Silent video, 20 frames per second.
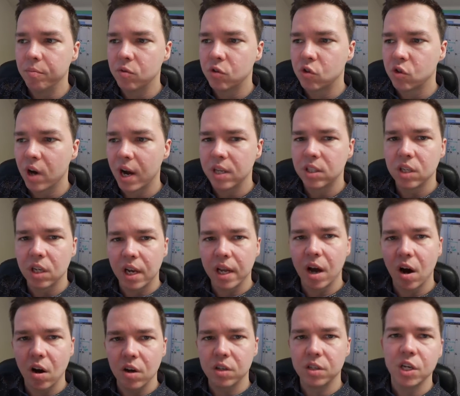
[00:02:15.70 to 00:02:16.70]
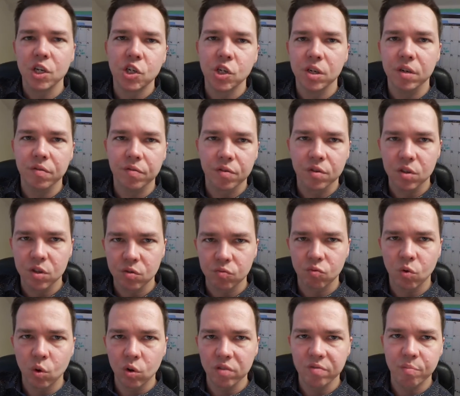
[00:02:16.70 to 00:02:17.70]
trying to audition for this
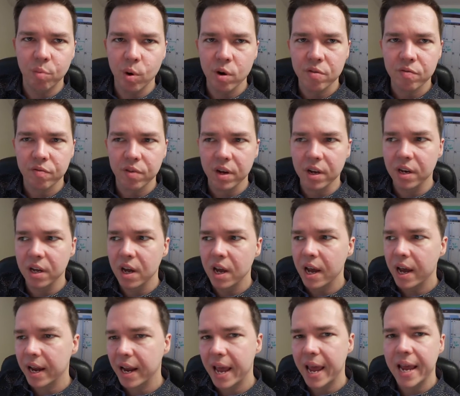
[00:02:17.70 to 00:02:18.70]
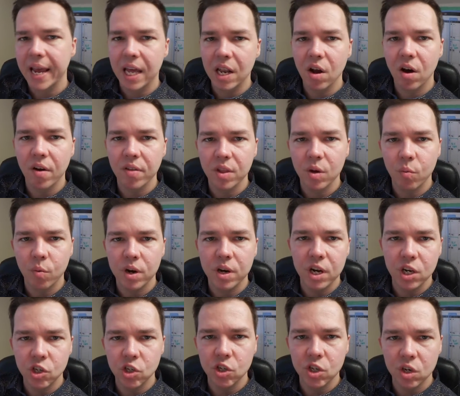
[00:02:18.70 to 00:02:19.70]
role of boyfriend and hanging on that one
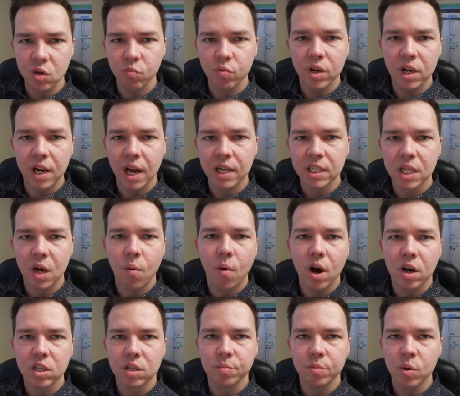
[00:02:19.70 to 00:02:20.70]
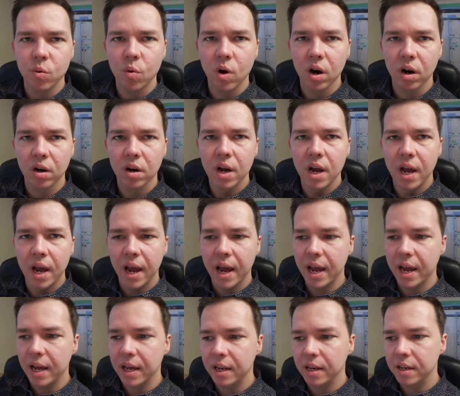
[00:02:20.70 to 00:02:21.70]
day she's going to realize how awesome you are,
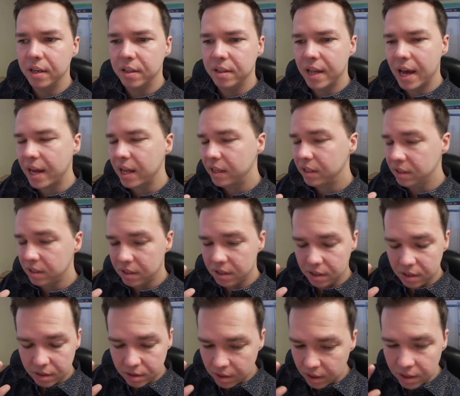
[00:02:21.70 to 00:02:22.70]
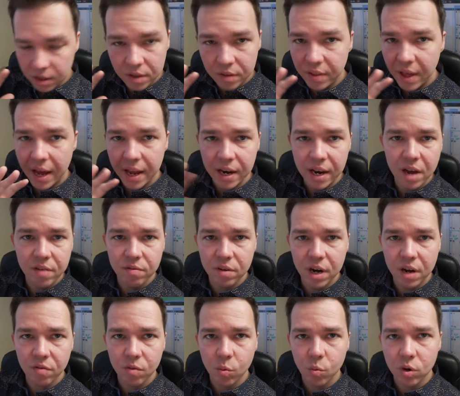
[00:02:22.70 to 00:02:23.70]
and that
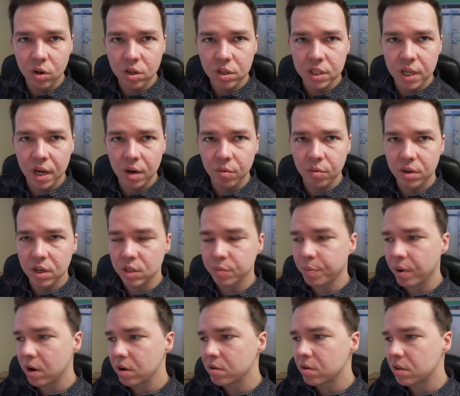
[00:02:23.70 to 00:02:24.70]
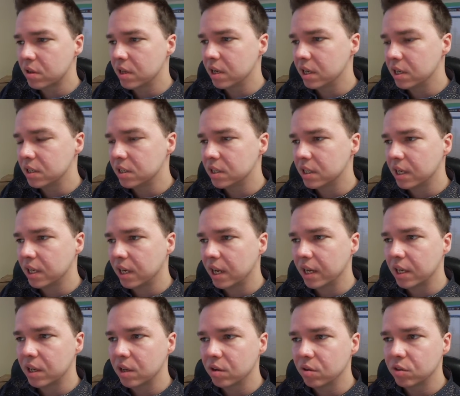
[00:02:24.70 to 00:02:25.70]
never works out, because part of the thing is
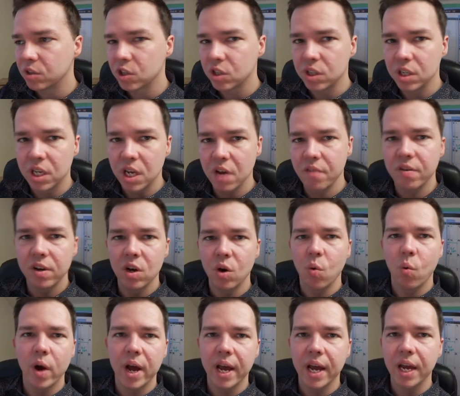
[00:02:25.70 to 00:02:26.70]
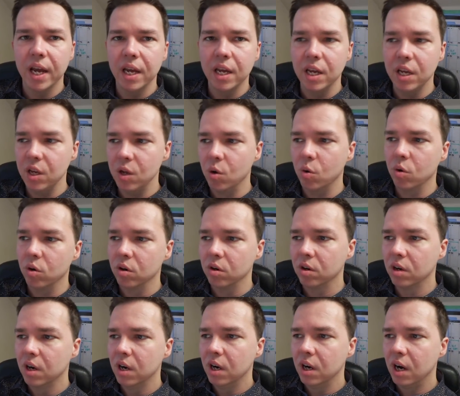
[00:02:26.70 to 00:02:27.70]
that you're just giving away
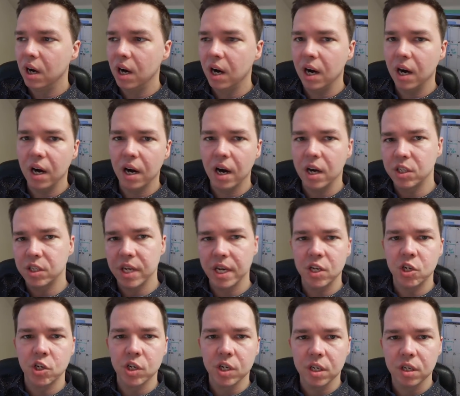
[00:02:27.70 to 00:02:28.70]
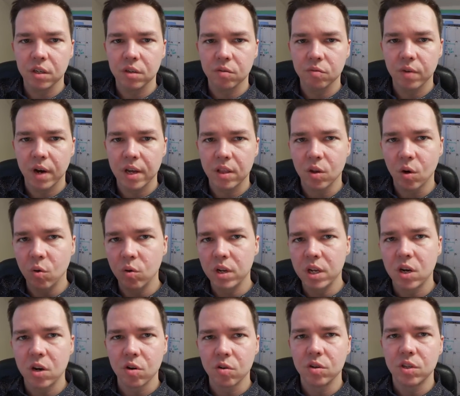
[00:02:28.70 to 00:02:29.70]
your attention, right? The only
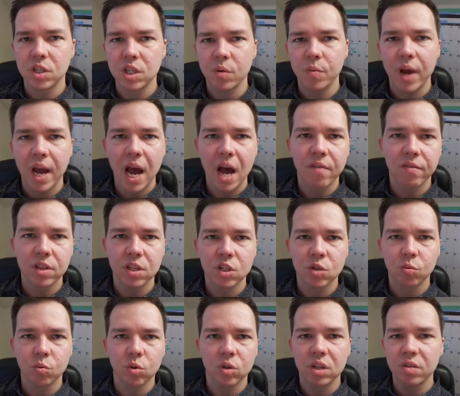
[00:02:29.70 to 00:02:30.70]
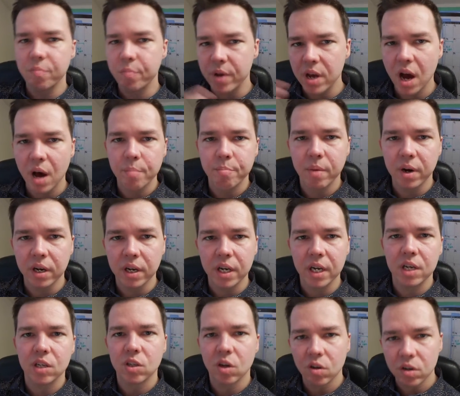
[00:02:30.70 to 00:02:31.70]
currency we have in this world, even beyond
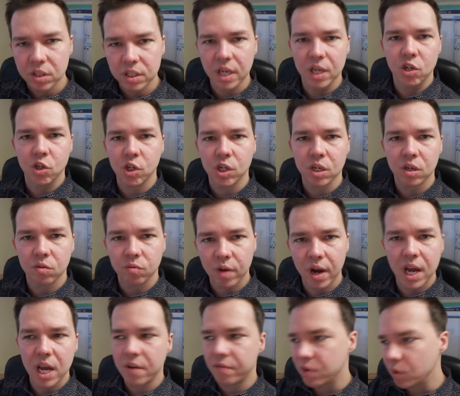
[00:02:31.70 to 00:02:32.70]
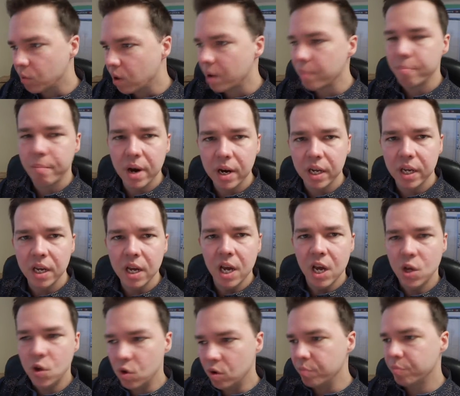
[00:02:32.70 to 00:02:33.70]
money, is our attention, right? If you want money,
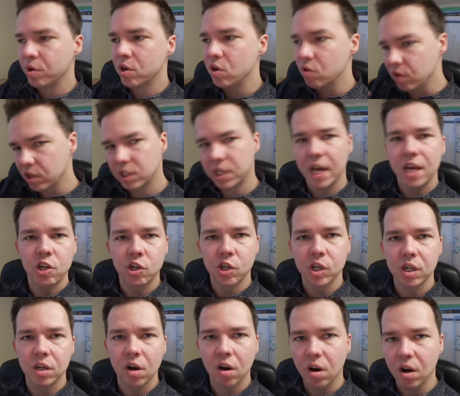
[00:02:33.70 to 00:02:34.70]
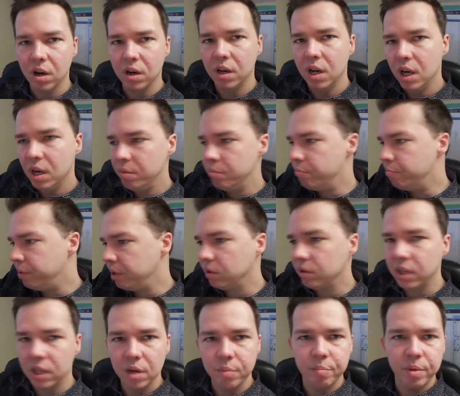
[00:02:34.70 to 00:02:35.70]
you can put your attention on
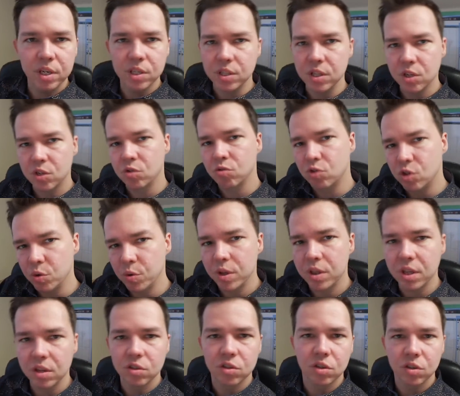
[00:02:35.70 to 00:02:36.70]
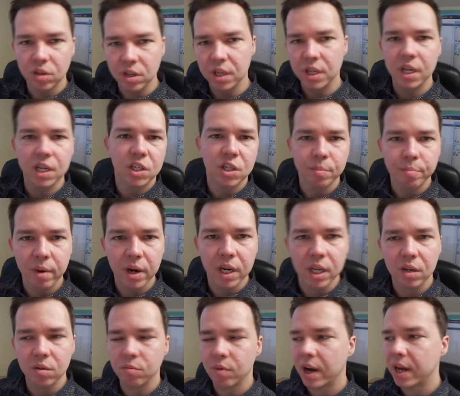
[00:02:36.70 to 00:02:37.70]
building a business or doing things that are going to get you
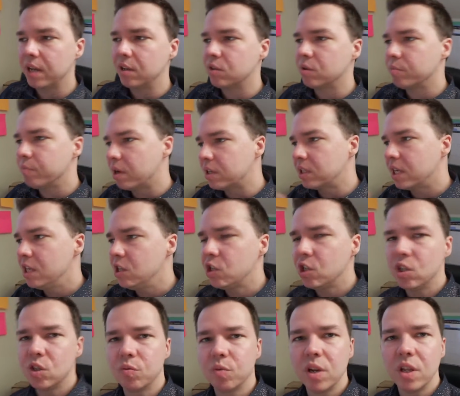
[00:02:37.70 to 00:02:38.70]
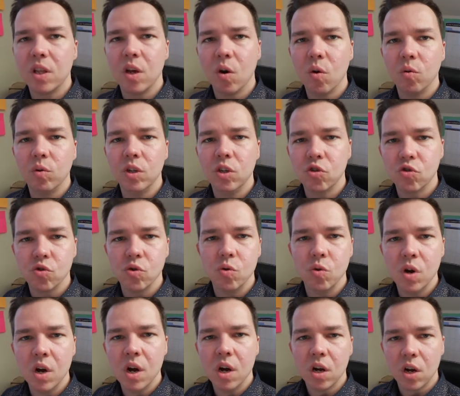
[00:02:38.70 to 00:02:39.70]
money, right? So attention is really the only
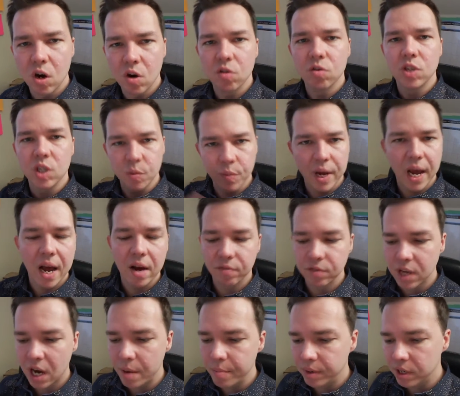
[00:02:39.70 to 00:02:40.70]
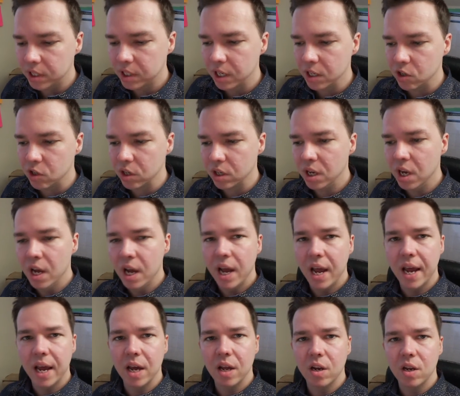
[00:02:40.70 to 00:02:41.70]
true currency we have, time and attention.
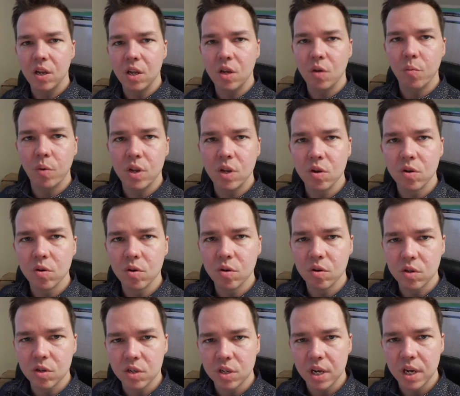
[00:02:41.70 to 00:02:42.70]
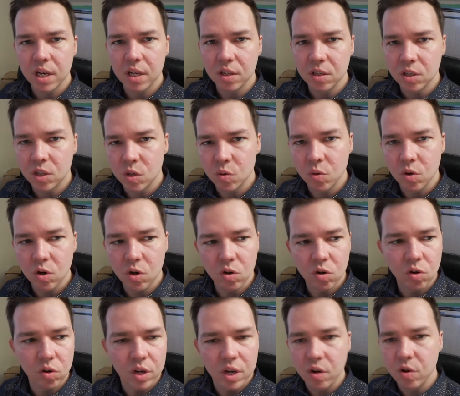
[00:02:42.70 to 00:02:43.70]
And when you're saying to a
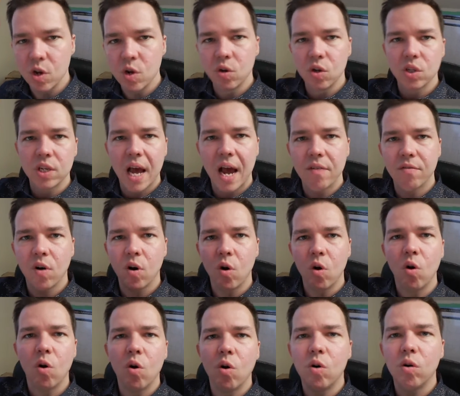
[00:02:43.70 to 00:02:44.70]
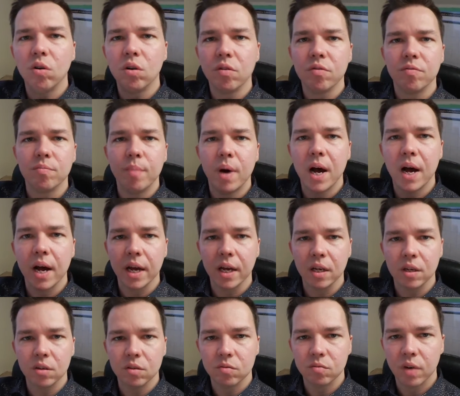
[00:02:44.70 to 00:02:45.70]
girl, here, you can just have all of
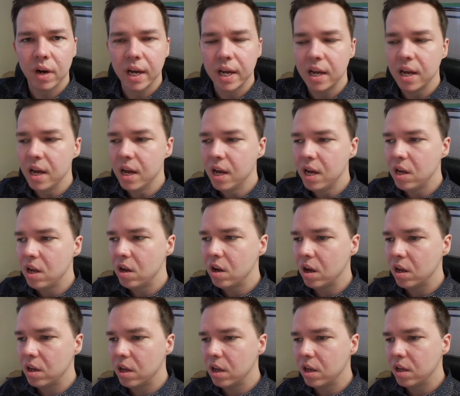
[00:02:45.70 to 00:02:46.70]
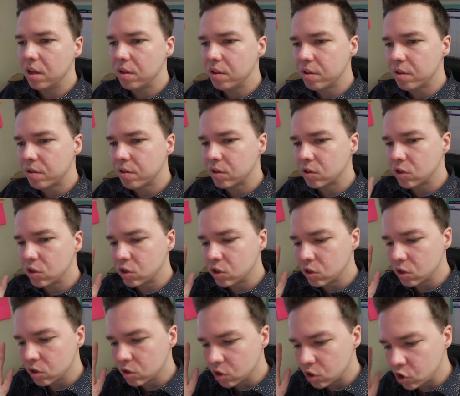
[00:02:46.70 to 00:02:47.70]
mine, right?
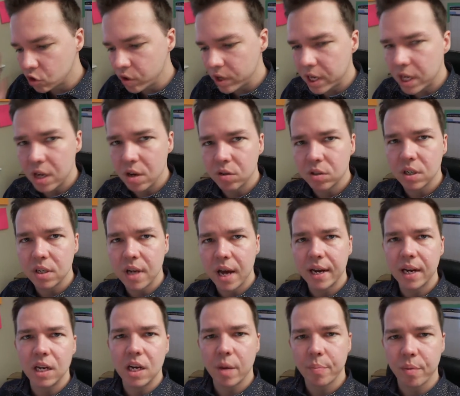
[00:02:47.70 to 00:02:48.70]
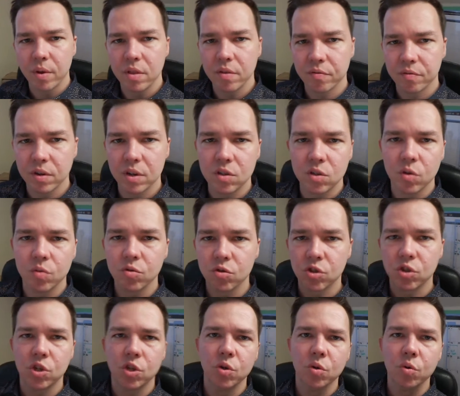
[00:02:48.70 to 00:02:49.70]
The trick here to not end up on the friend zone, there's
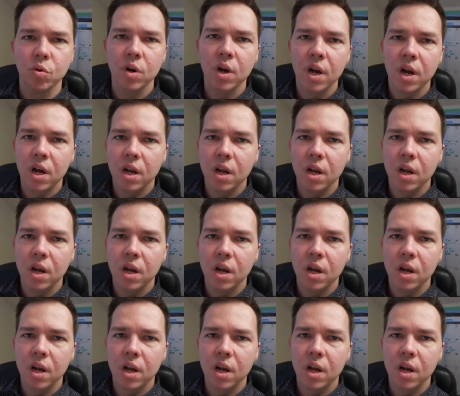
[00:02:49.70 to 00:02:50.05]
two.